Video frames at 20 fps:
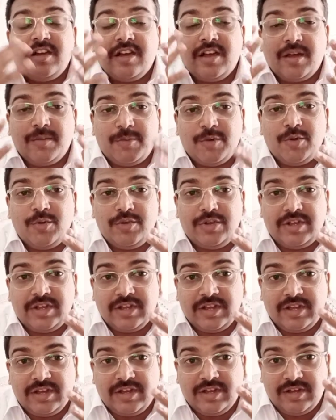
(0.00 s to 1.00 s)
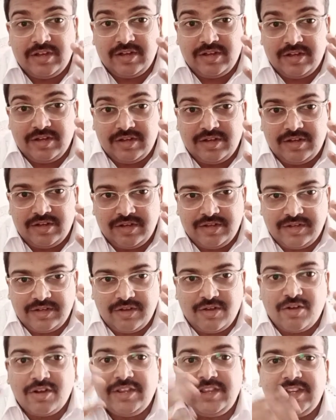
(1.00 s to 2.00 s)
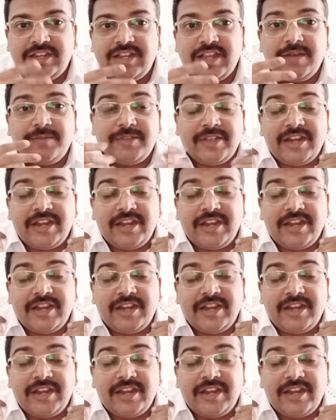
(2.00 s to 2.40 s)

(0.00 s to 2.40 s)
about all the terms.